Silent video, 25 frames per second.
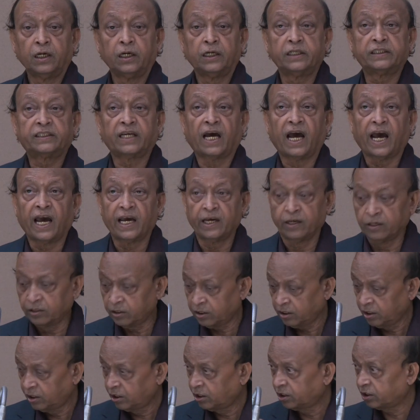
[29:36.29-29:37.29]
It's
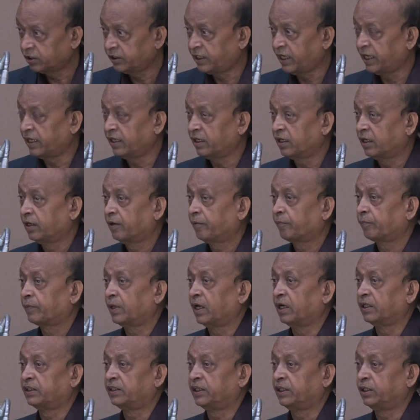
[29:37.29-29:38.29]
higher than
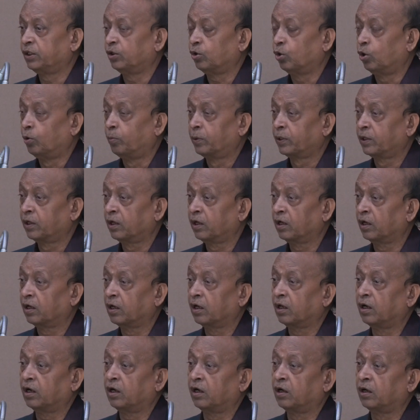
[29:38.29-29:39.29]
the
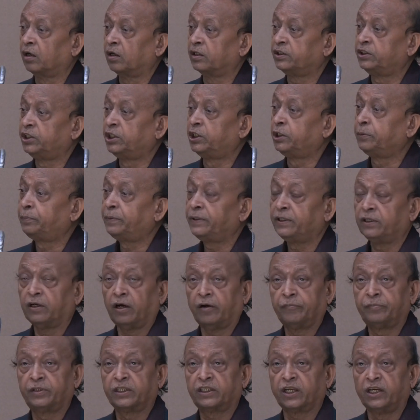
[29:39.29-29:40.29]
overall GDP
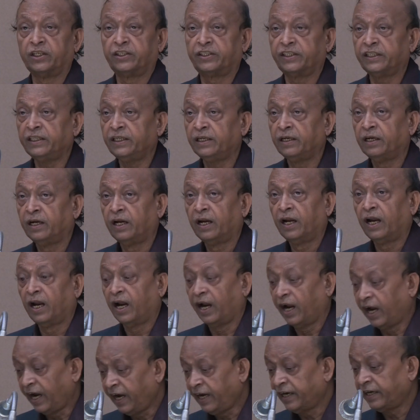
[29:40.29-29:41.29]
of the country,
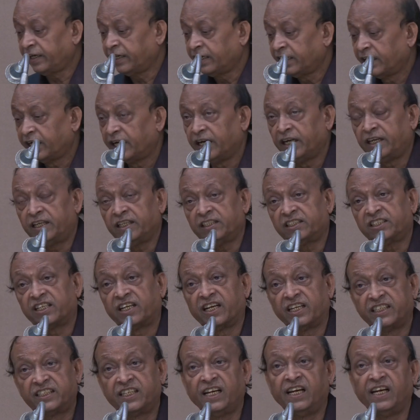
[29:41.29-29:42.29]
and it is
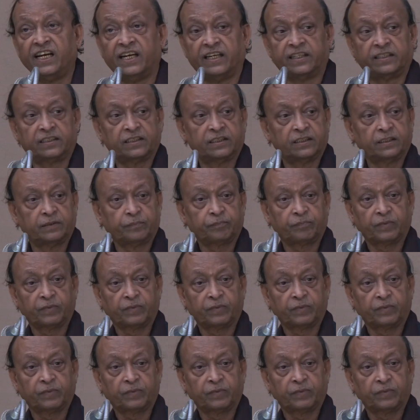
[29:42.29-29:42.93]
resilient.